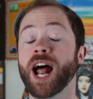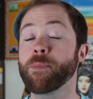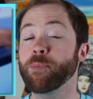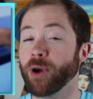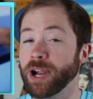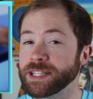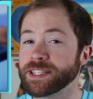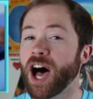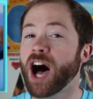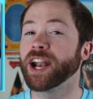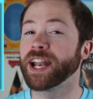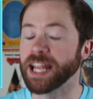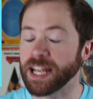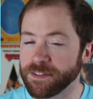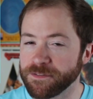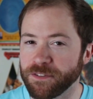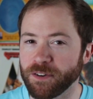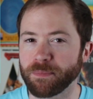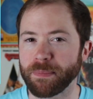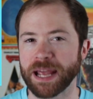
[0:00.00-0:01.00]
operates on
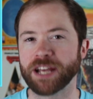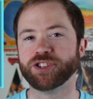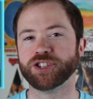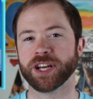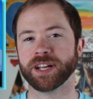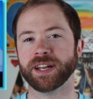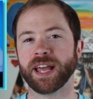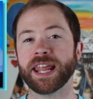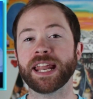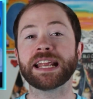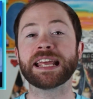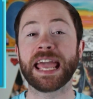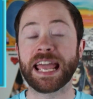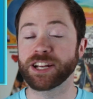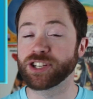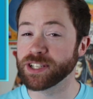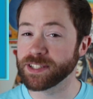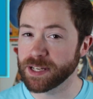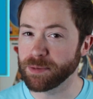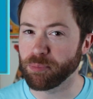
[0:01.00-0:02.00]
information. It
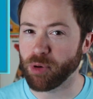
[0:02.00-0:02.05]
engages